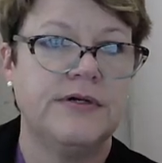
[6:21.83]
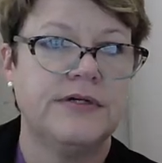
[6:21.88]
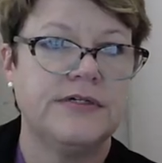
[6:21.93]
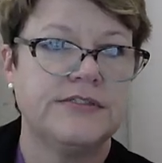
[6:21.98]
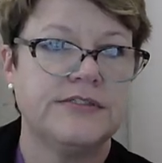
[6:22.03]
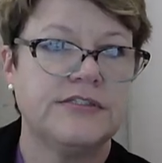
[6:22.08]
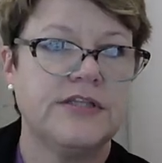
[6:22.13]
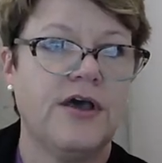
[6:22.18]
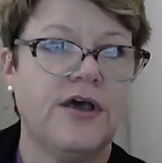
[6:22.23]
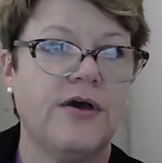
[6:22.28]

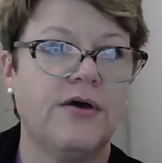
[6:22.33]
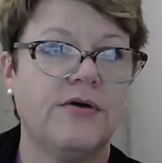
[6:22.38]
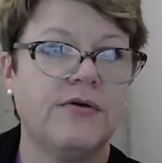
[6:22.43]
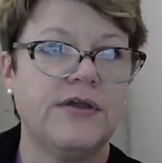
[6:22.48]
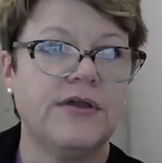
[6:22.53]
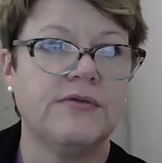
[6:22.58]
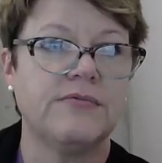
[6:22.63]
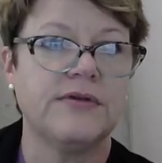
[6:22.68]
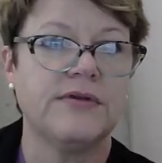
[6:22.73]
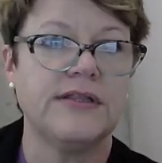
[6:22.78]
So
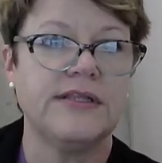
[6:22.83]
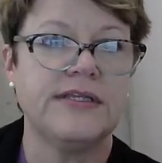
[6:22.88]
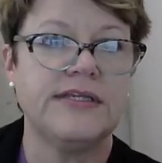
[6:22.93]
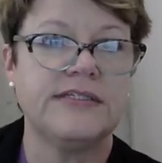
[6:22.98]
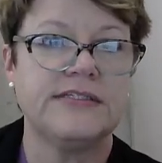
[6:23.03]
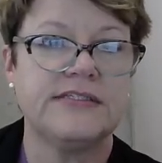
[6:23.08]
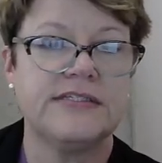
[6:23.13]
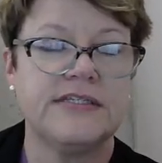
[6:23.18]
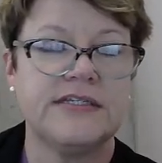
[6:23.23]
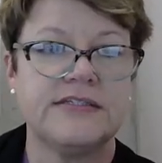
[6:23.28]
it
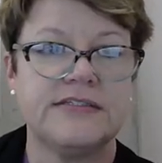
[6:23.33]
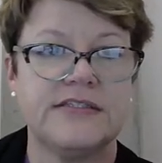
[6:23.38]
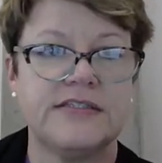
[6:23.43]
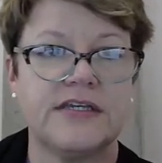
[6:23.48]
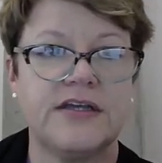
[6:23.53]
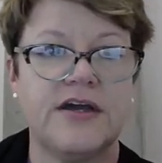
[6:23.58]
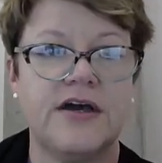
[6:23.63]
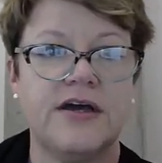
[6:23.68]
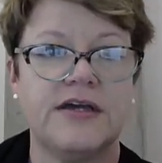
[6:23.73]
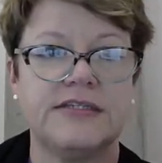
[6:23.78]
releases the
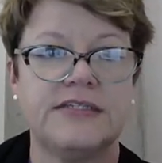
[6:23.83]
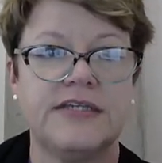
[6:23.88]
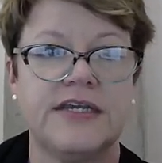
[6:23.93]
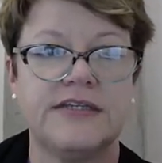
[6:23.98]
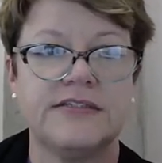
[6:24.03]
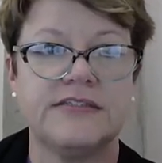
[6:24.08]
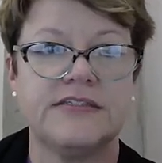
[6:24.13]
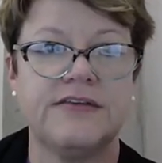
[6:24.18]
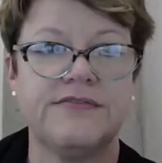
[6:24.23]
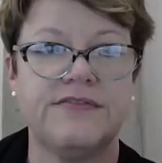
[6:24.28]

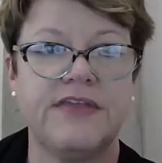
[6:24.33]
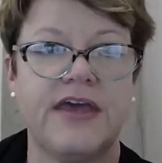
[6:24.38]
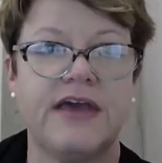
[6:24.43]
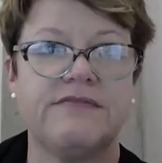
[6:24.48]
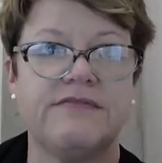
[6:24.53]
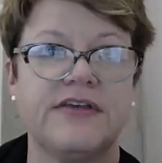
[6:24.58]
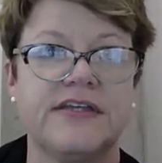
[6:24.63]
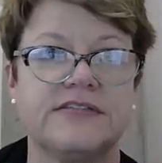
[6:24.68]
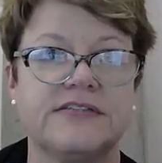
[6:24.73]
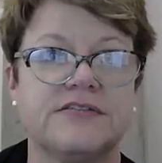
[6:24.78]
contents of that
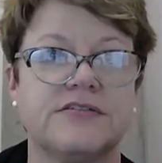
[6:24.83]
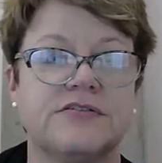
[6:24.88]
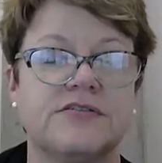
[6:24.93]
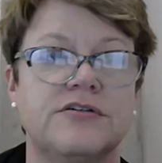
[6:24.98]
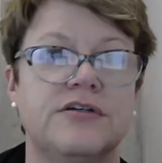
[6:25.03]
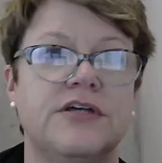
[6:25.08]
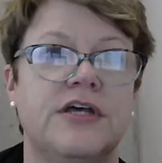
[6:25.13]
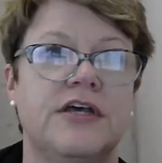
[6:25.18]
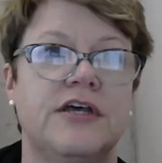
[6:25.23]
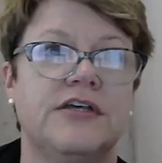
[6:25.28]

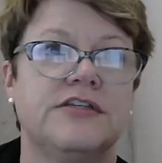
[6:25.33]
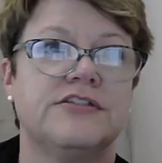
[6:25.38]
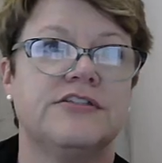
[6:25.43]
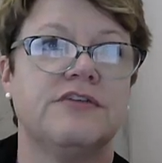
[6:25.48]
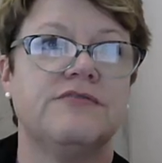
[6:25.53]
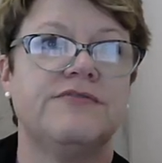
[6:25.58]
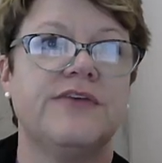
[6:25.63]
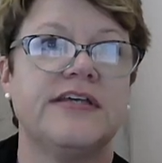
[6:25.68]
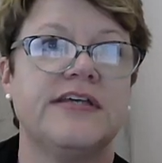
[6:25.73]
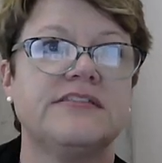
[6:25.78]
vesicle.
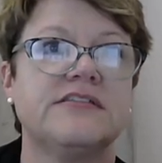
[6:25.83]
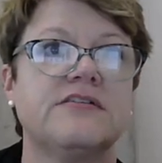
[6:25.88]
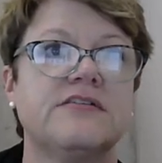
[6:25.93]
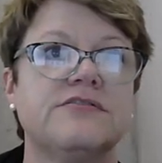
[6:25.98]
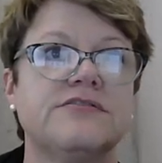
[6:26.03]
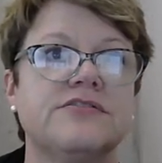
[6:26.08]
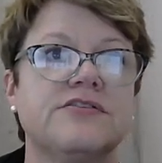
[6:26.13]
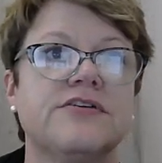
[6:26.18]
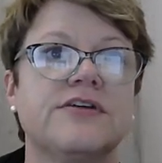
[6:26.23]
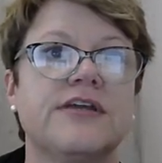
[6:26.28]
So
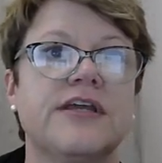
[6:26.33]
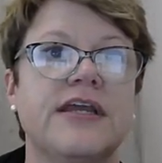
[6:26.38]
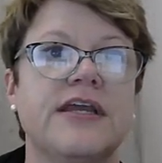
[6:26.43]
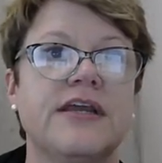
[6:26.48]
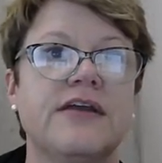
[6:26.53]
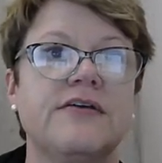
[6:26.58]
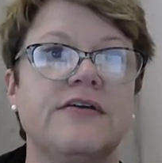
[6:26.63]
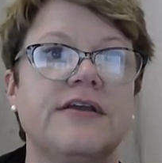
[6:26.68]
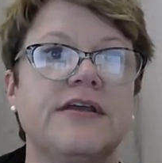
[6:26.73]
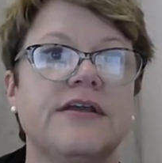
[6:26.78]
vesicles are
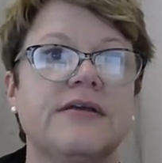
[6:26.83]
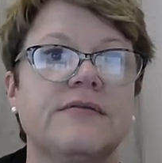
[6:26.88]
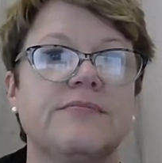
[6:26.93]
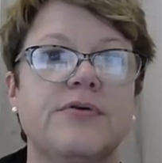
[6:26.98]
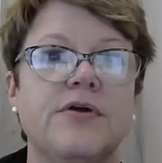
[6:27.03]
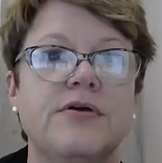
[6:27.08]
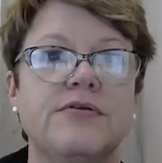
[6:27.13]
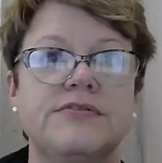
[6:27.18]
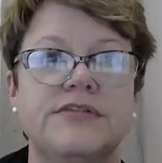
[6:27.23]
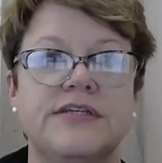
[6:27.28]
carrying
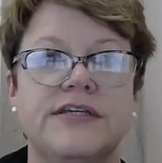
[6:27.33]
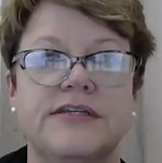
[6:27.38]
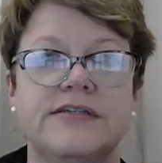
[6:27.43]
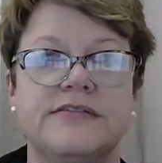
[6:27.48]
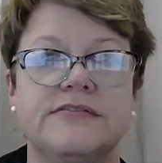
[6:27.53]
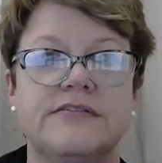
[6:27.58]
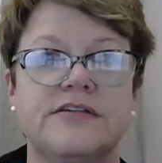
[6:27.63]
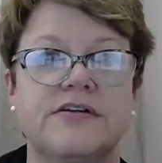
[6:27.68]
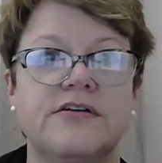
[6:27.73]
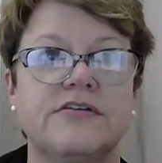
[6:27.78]

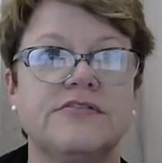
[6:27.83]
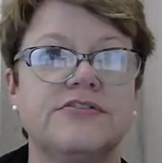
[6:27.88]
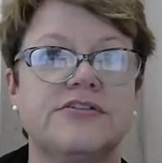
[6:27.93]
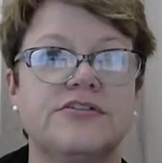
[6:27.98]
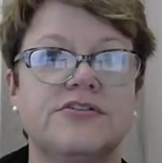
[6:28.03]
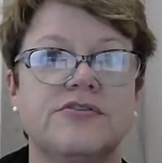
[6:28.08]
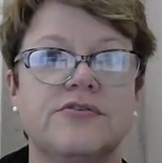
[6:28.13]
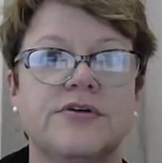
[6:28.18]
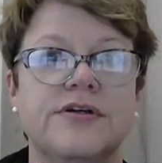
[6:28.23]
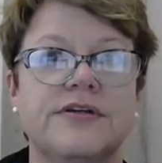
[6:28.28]
proteins. In our
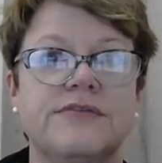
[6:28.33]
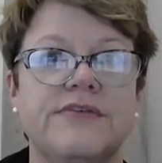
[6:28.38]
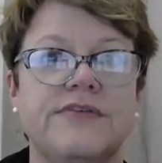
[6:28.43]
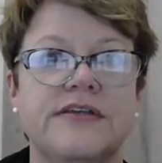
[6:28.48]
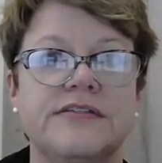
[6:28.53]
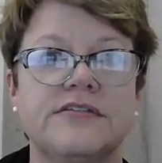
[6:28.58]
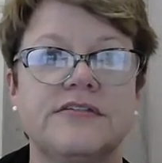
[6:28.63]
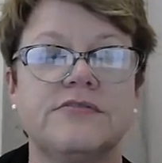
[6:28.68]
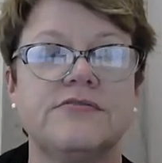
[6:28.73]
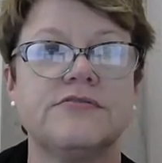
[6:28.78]
story,
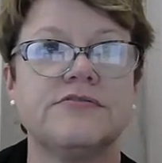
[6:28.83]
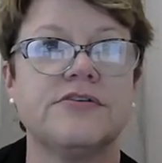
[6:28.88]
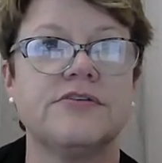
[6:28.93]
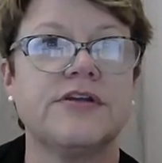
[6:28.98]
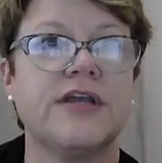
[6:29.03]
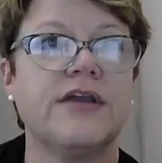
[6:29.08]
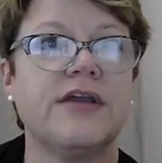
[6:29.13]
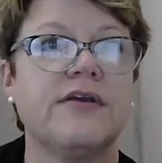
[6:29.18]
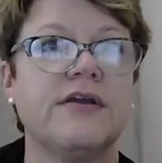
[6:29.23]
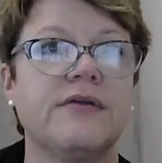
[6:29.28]
vesicles are
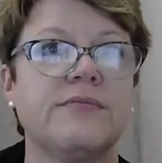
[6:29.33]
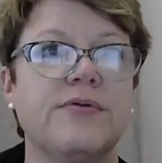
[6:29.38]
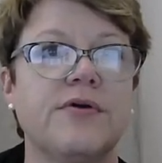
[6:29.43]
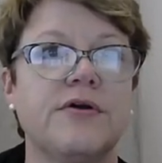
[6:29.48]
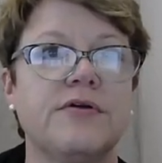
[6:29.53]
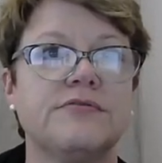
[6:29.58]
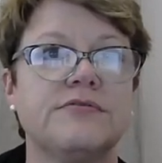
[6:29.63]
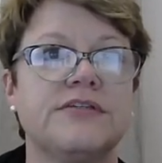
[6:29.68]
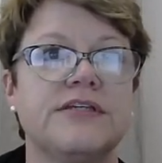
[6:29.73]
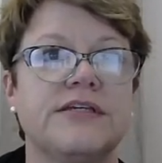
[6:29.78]
carrying
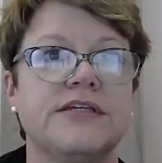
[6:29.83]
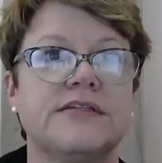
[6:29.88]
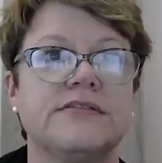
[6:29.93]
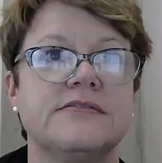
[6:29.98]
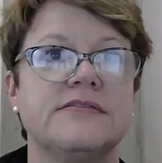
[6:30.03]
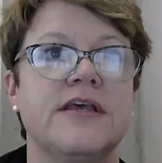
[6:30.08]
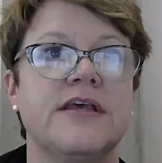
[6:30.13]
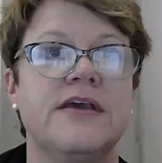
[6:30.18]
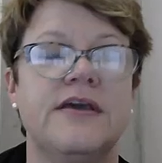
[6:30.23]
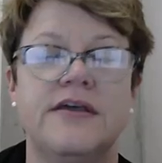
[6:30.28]

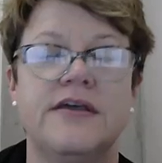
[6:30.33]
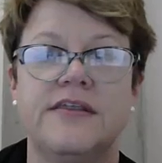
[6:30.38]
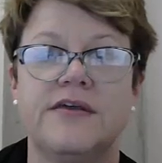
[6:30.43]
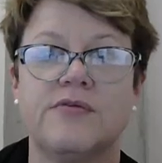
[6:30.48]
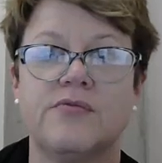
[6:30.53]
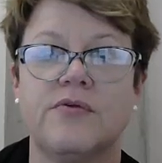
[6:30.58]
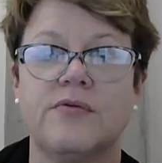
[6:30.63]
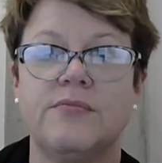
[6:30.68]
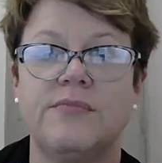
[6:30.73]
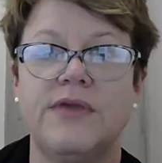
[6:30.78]
proteins that
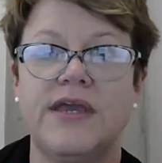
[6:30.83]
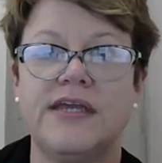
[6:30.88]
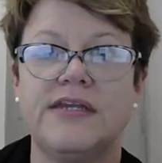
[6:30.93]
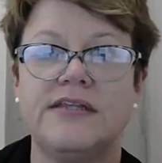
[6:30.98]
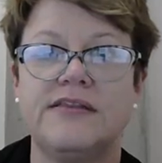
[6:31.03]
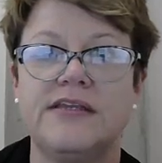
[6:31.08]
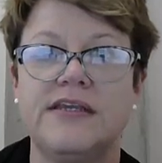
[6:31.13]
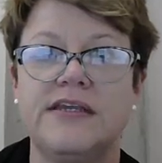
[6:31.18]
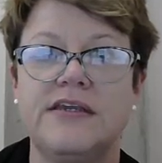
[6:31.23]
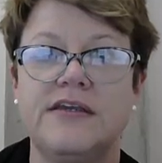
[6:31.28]
were made
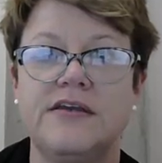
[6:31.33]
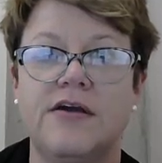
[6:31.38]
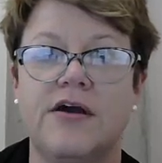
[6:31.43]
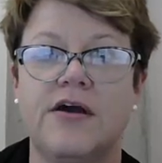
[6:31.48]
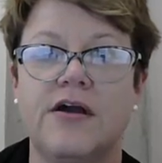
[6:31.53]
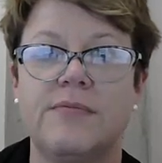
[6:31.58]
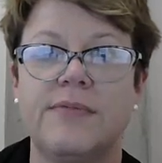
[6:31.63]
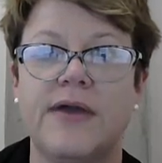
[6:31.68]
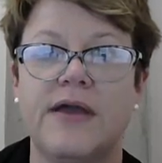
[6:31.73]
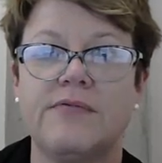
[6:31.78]
at the
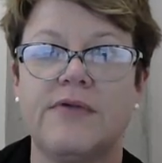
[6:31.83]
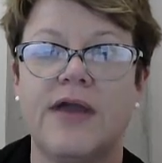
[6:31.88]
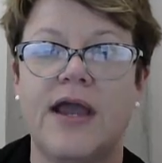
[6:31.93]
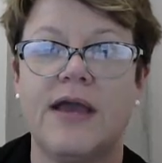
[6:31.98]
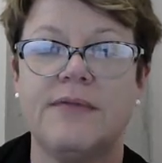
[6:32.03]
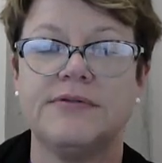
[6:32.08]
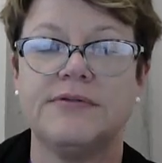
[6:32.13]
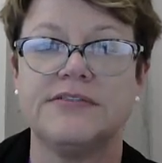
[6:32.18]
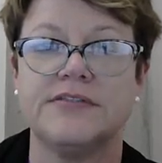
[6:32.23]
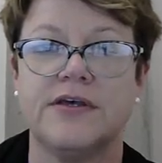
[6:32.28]
ER by
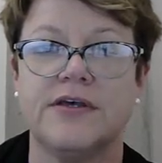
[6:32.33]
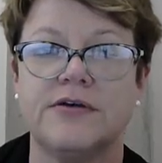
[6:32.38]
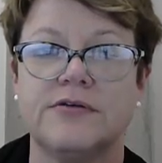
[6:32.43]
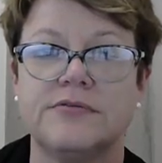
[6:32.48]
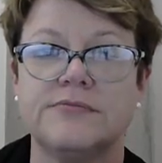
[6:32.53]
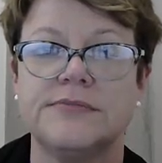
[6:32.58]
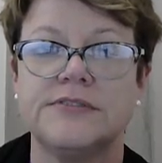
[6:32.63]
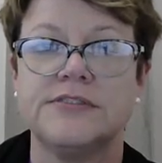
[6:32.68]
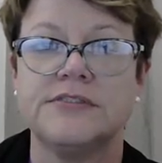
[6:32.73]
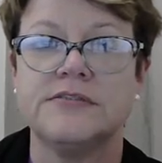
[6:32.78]

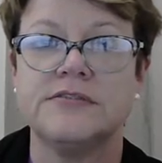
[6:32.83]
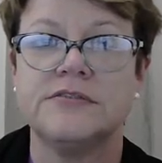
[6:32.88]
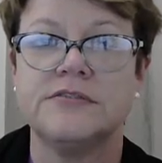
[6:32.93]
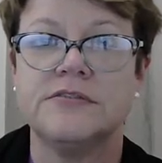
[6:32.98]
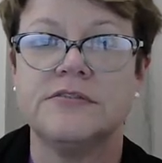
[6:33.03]
ribosomes.